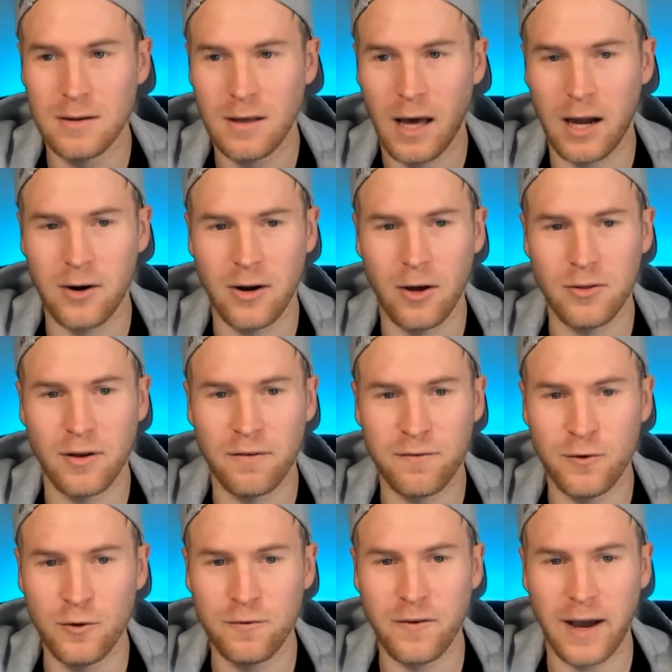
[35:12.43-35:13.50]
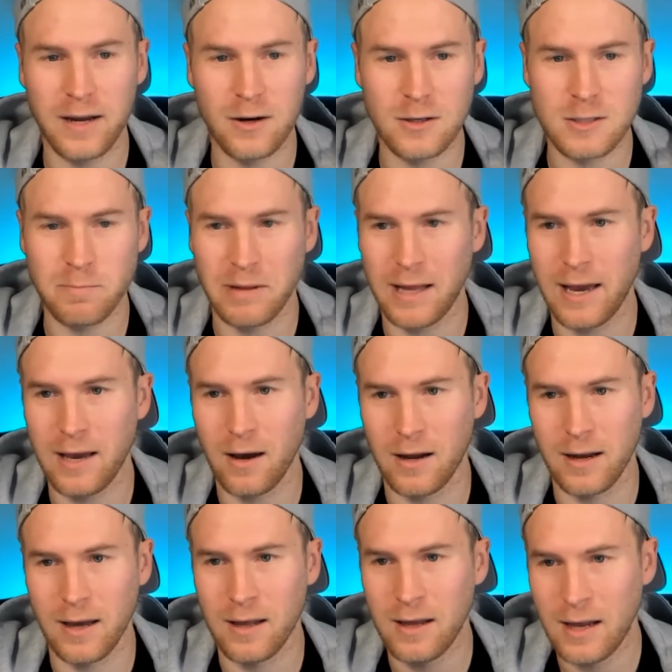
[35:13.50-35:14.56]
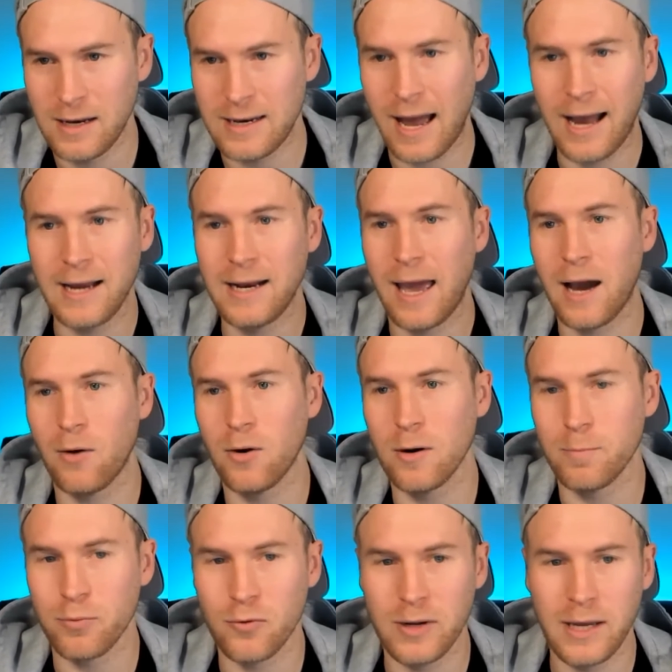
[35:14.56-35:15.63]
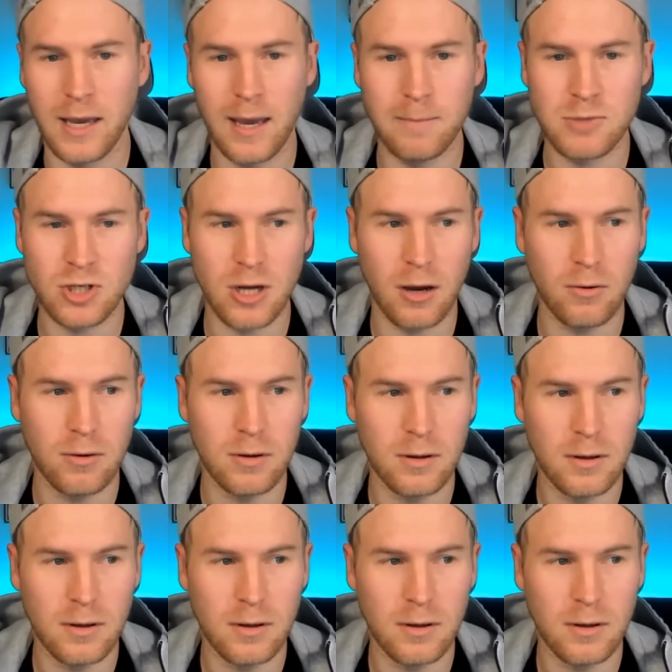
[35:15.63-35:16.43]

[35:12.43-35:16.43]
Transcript: I don't know, the Foo Fighters play on a 9-hour pregame show.